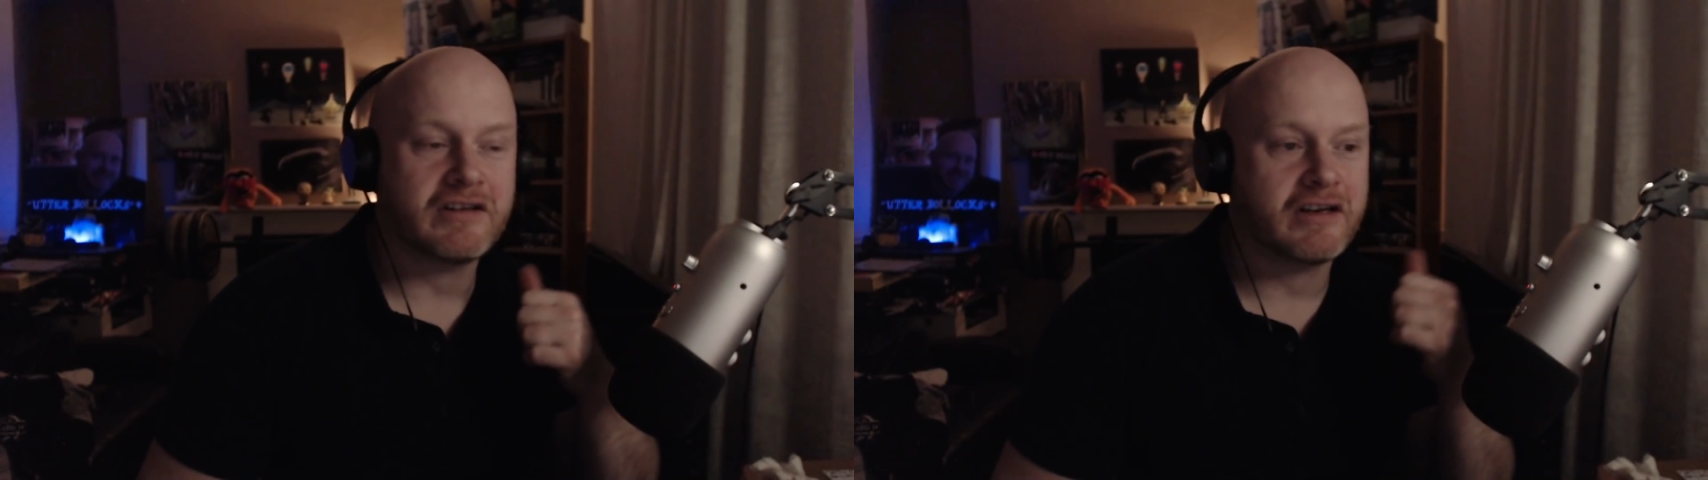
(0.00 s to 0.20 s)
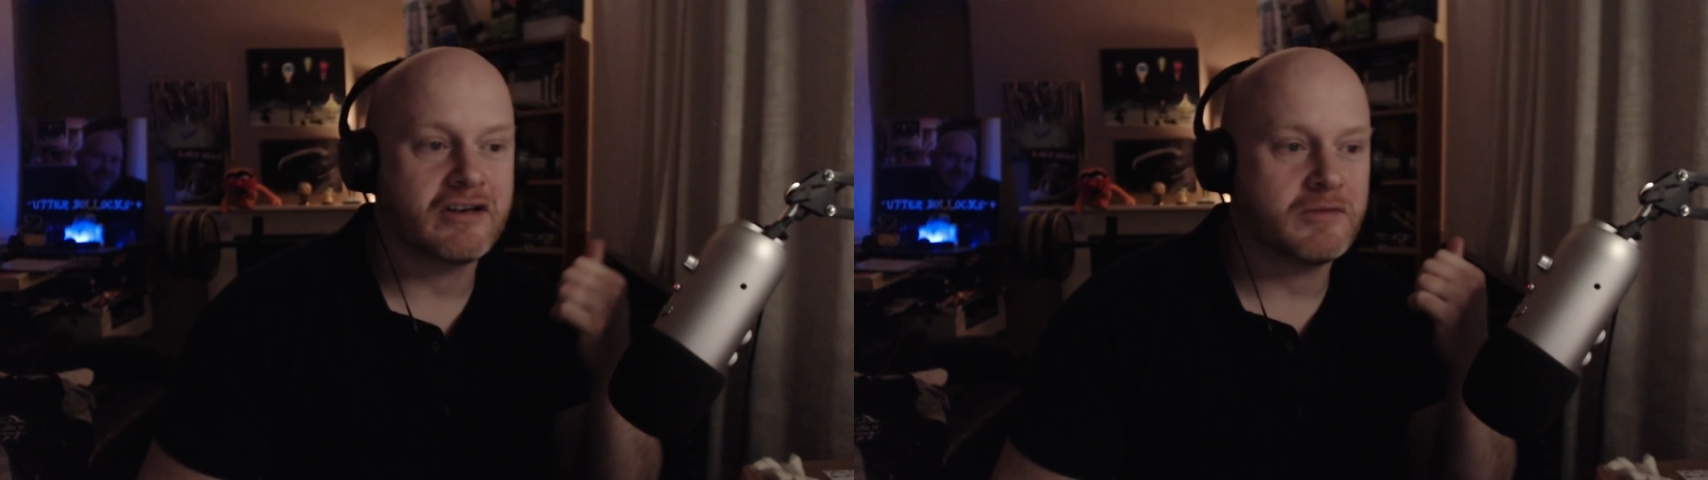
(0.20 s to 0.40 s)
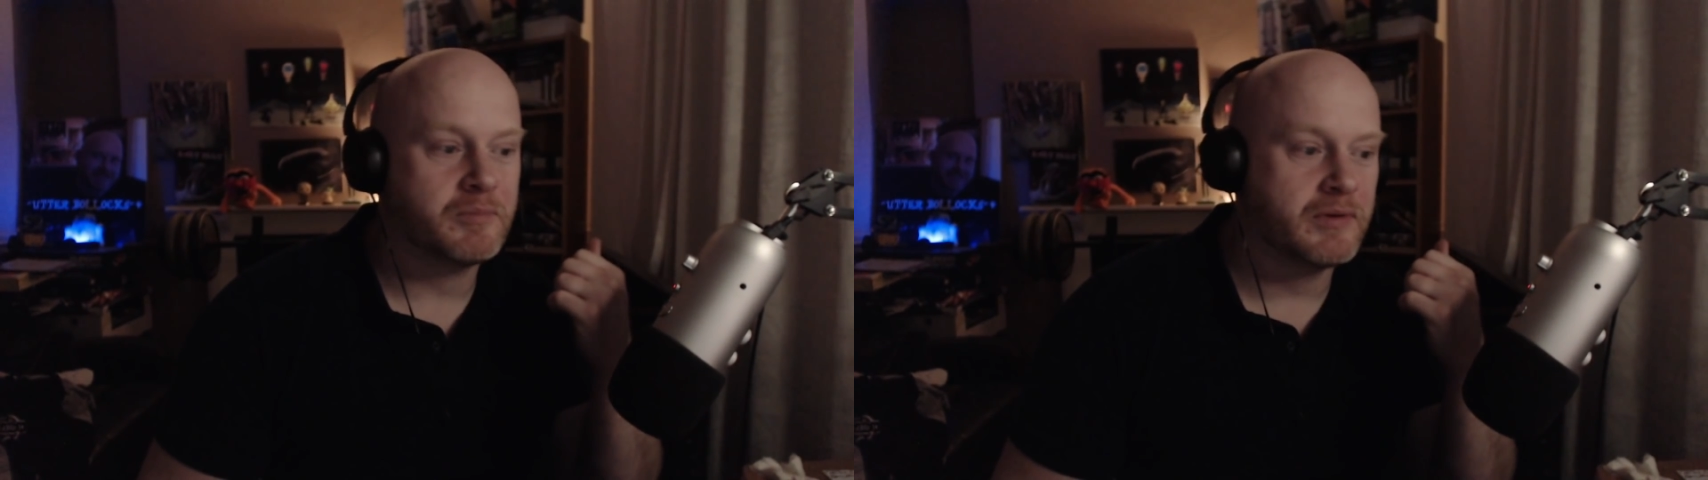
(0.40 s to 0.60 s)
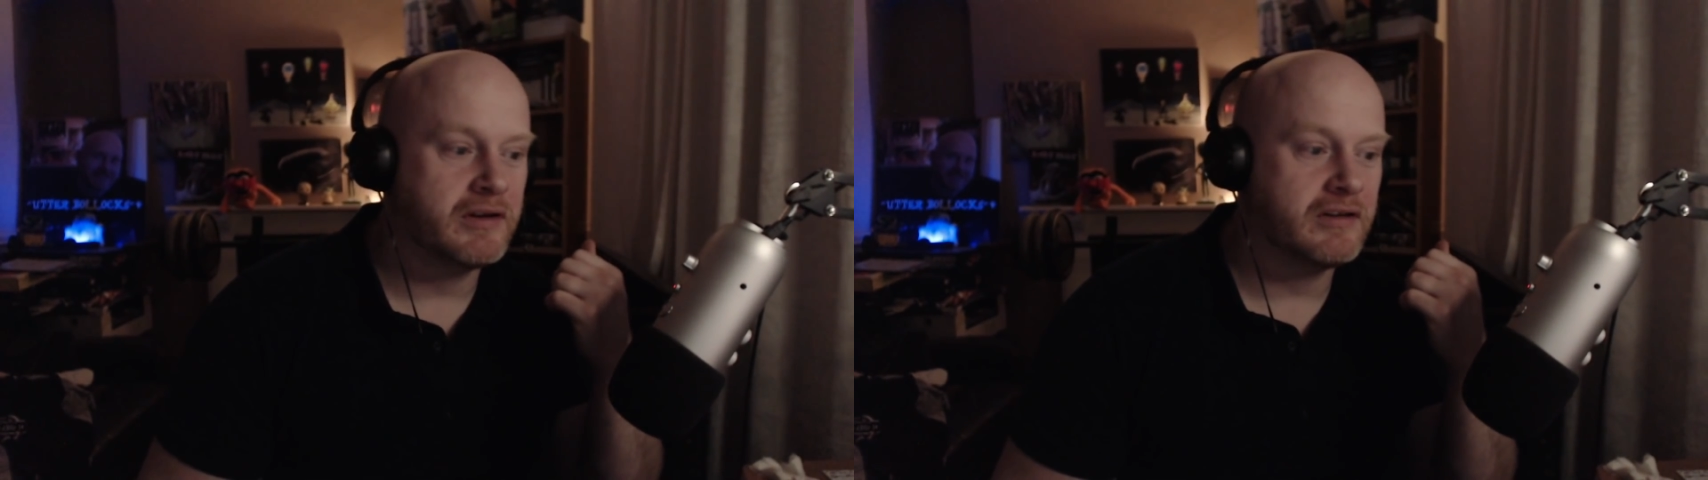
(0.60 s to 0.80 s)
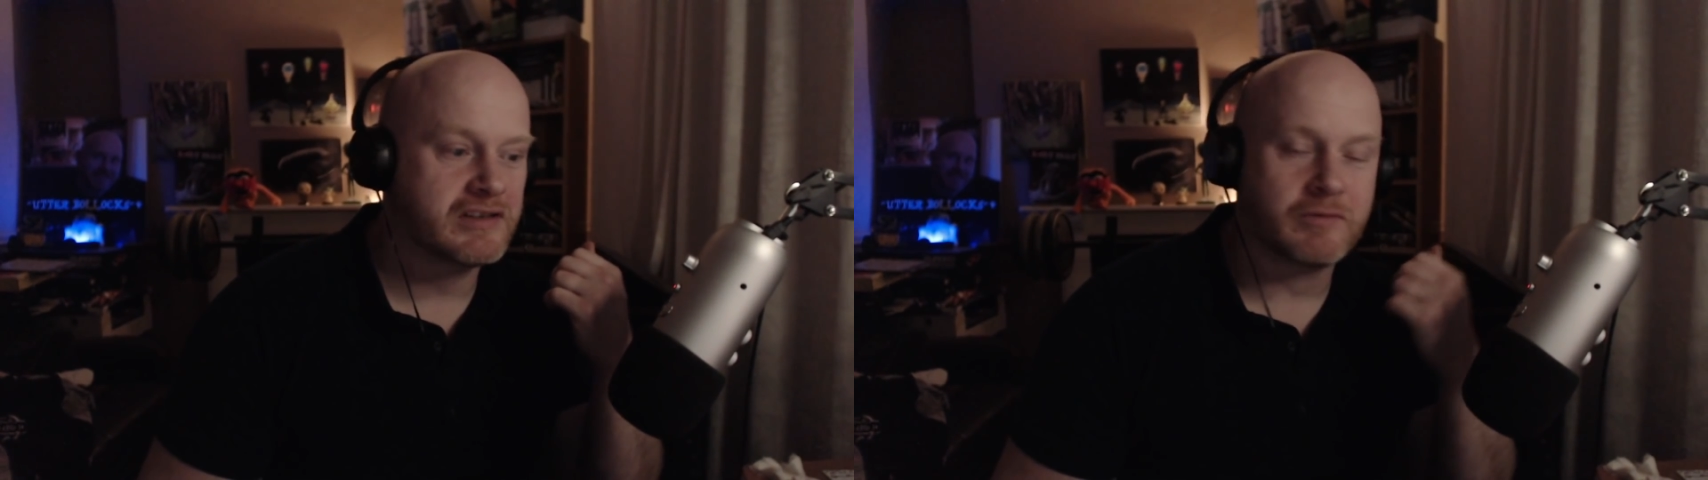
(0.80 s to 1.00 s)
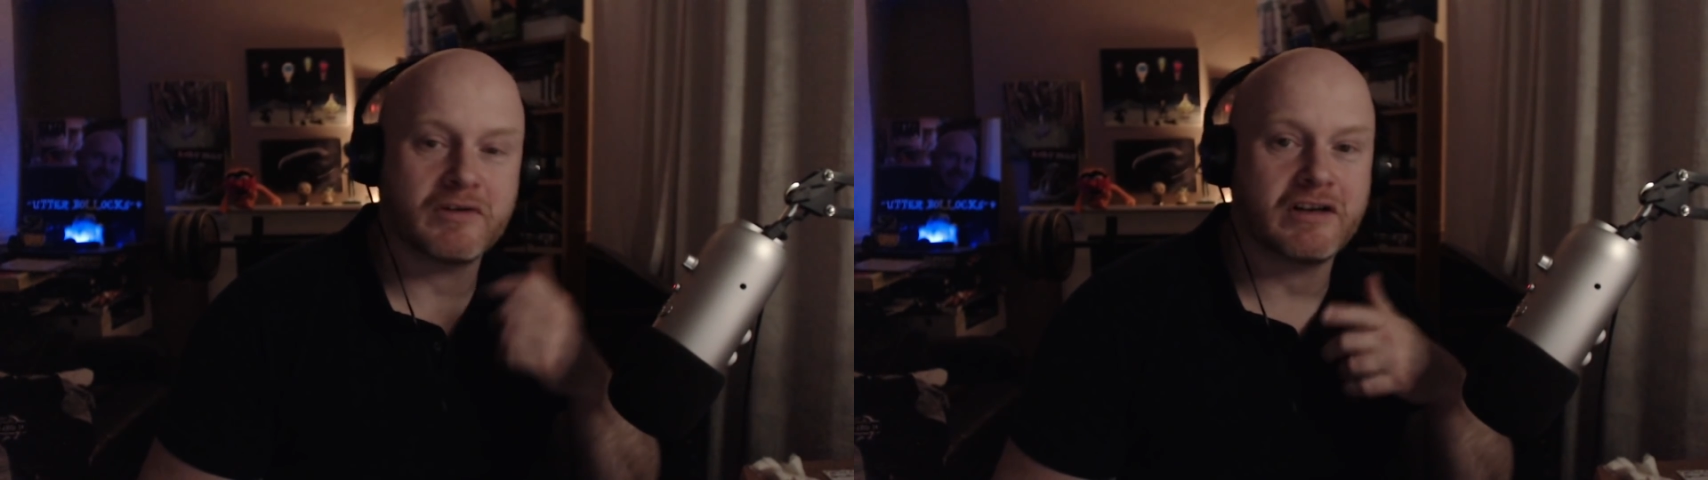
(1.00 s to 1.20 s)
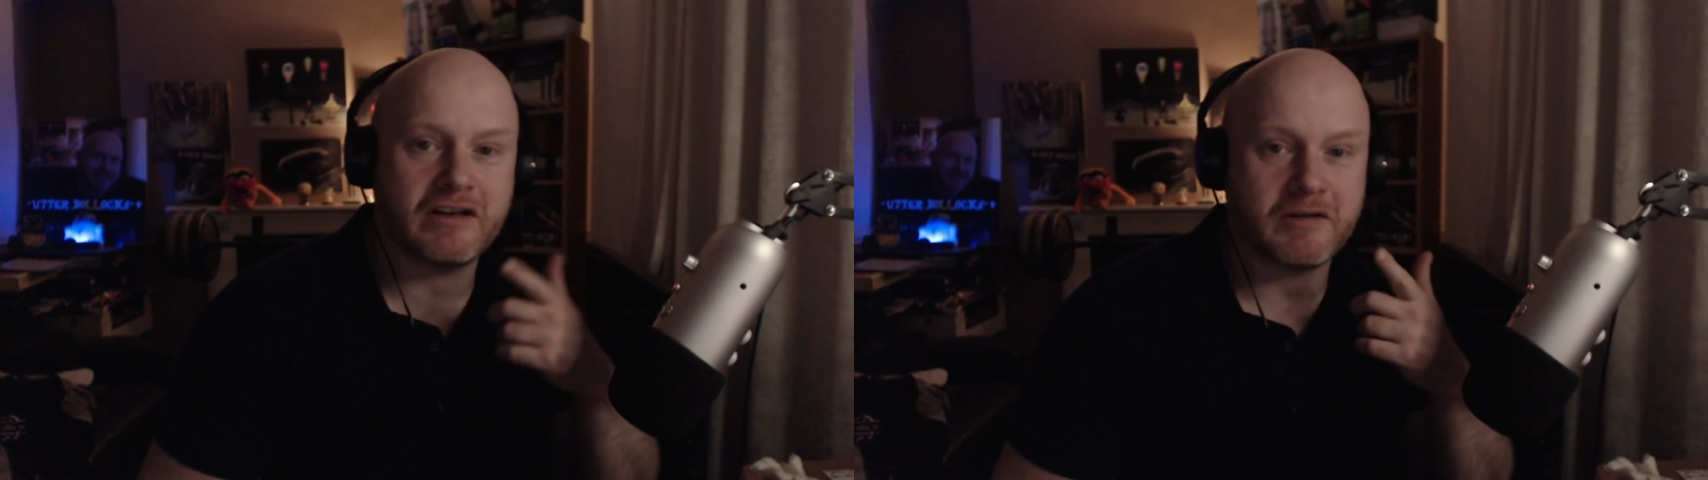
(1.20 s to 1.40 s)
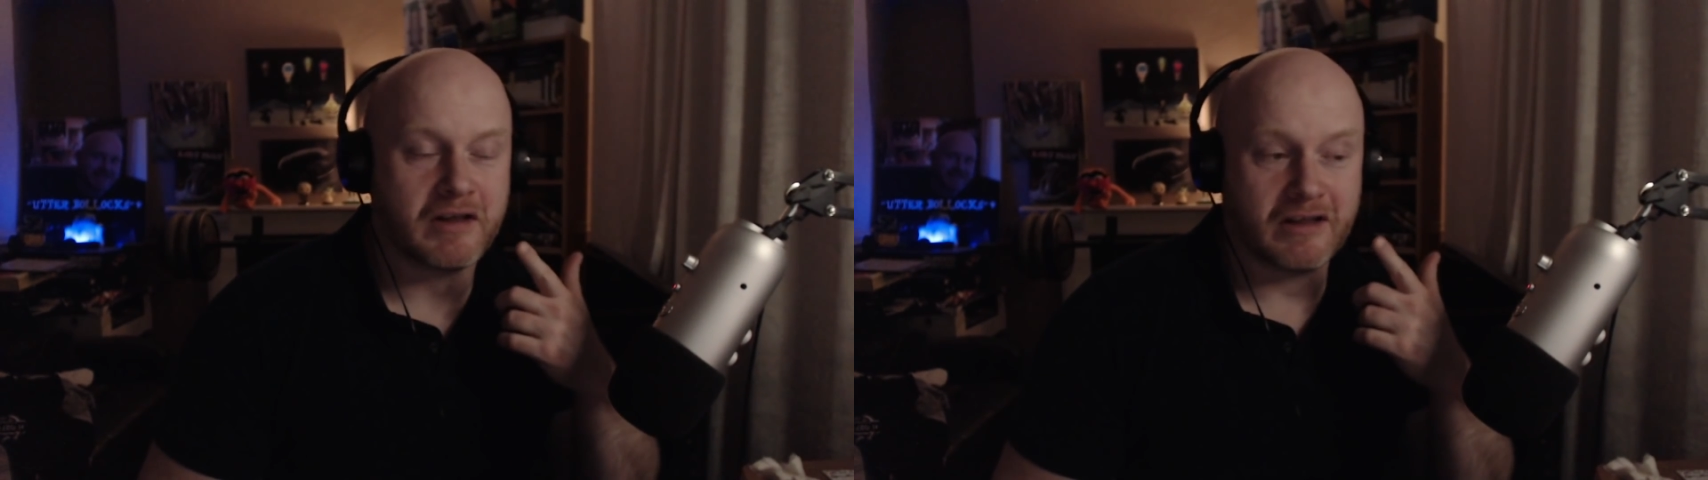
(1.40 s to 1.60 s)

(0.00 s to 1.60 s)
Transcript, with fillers: It could be someone in the